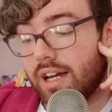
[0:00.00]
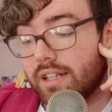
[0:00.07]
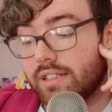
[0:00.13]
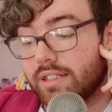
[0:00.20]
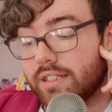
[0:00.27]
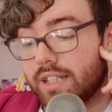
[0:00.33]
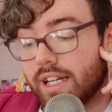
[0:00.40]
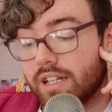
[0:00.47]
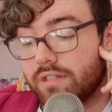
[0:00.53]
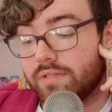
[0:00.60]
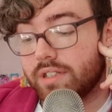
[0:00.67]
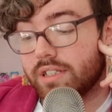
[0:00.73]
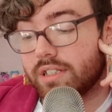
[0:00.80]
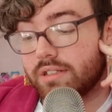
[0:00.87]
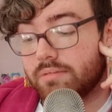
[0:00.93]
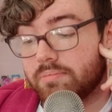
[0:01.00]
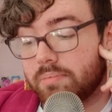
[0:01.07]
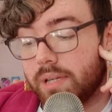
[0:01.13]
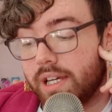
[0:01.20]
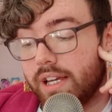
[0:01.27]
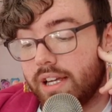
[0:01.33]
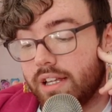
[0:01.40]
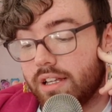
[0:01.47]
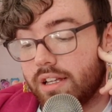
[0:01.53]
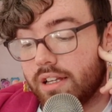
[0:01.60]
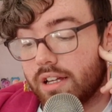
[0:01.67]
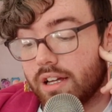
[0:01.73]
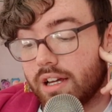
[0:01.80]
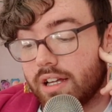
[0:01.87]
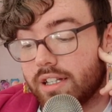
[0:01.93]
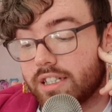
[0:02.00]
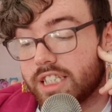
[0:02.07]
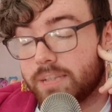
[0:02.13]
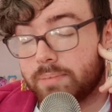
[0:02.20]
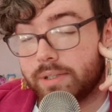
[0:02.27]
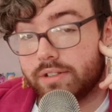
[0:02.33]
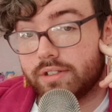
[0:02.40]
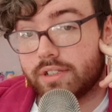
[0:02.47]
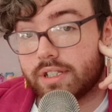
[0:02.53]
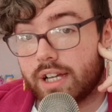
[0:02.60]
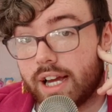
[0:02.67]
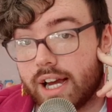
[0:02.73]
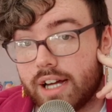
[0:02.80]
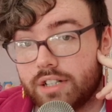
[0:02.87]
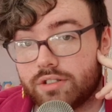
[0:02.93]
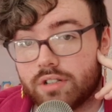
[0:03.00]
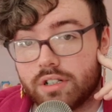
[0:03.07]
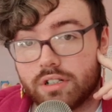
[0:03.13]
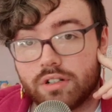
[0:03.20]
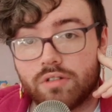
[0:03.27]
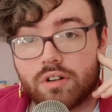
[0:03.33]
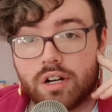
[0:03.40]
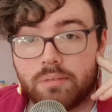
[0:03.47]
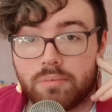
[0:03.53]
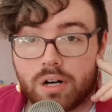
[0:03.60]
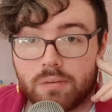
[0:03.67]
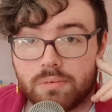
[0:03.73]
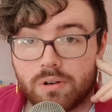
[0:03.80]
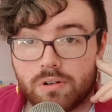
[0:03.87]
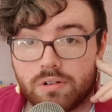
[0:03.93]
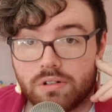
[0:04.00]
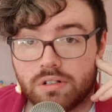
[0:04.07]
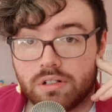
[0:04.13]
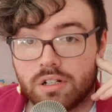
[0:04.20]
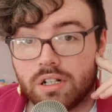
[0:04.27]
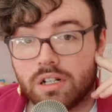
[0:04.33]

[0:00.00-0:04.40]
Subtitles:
And the second reason being an experience I had trying to grind popcorn.